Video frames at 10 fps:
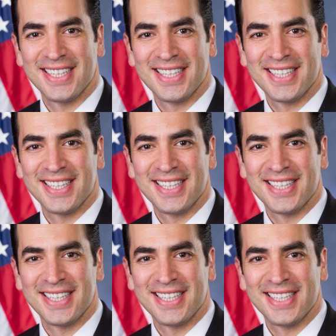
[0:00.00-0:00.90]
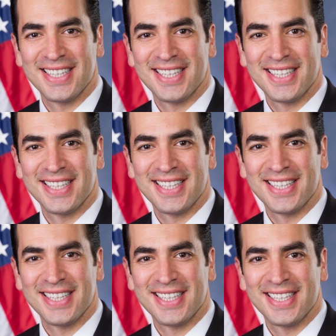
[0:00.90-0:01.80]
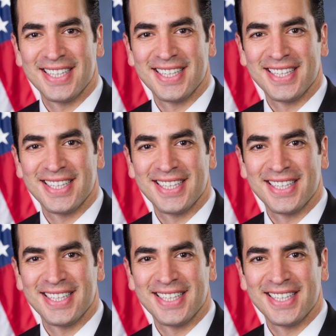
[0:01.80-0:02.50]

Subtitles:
(no one is talking)